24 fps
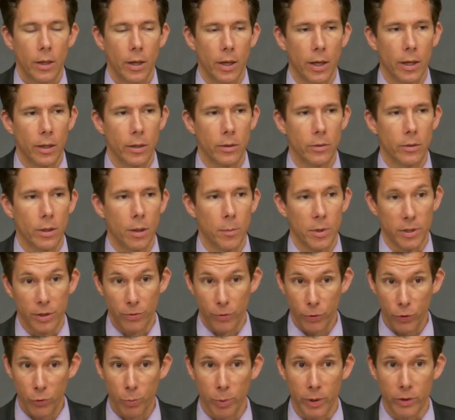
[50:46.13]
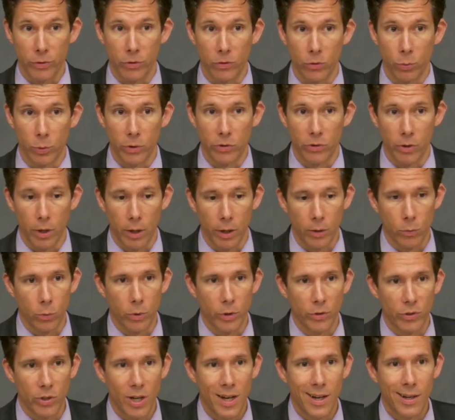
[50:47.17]
And among the first places we saw it
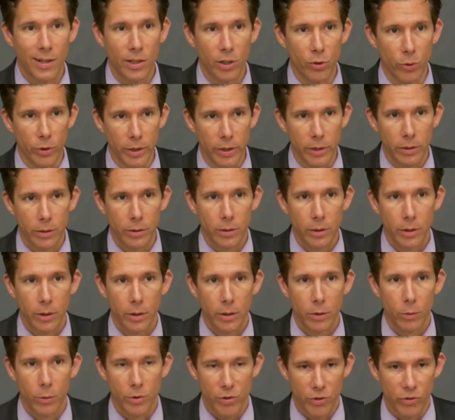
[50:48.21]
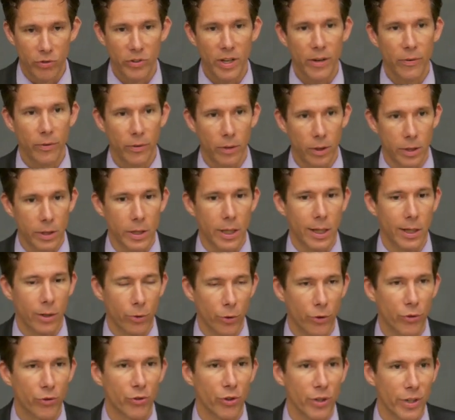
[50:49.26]
was Hungary, which is definitely a
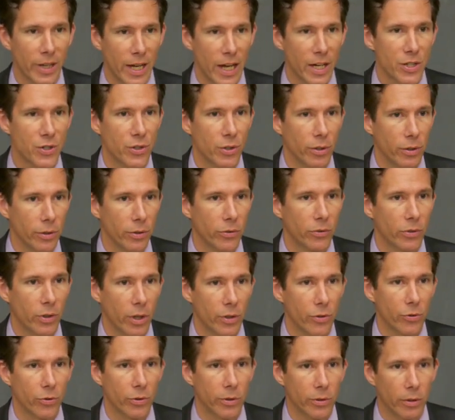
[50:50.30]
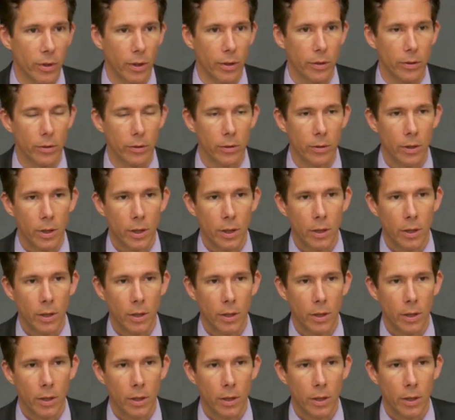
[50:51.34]
Christian nationalist country under